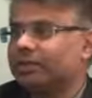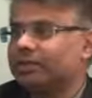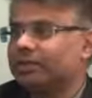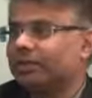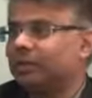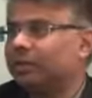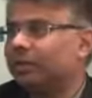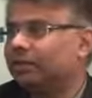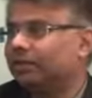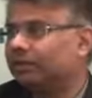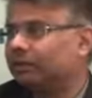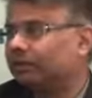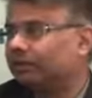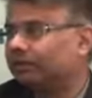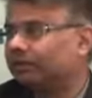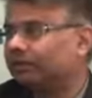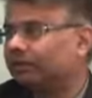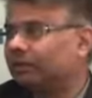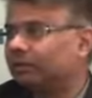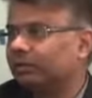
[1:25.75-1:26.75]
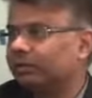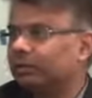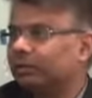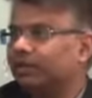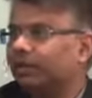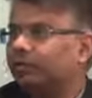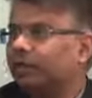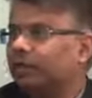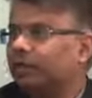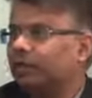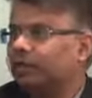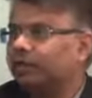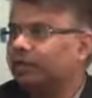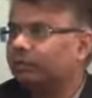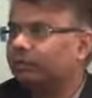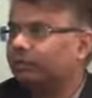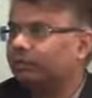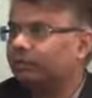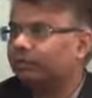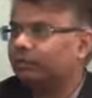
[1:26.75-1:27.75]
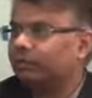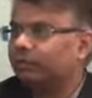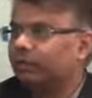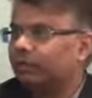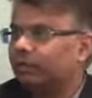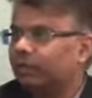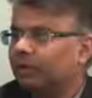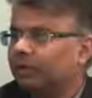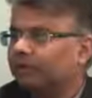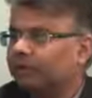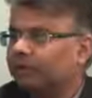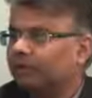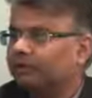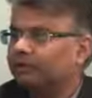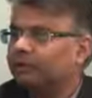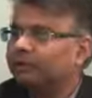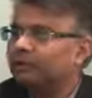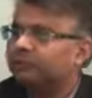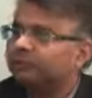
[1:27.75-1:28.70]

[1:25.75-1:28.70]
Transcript: is not found in oneself?